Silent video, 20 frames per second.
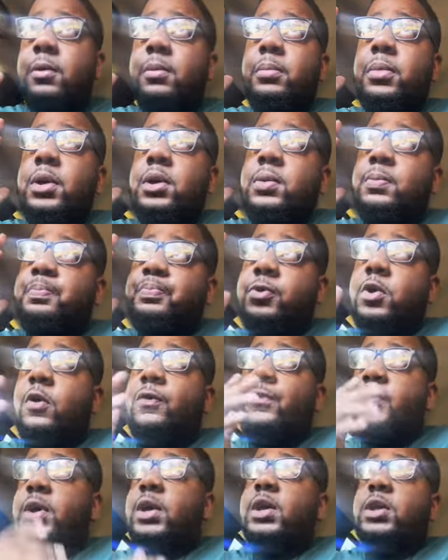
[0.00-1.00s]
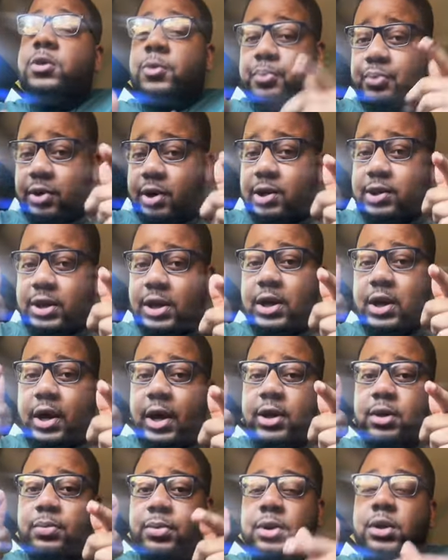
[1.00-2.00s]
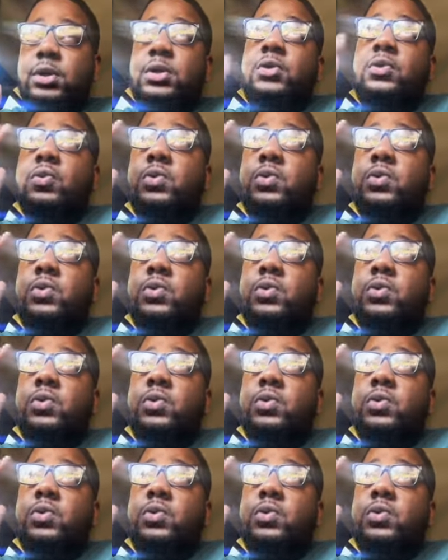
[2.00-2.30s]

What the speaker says: But don't forget to press that like button.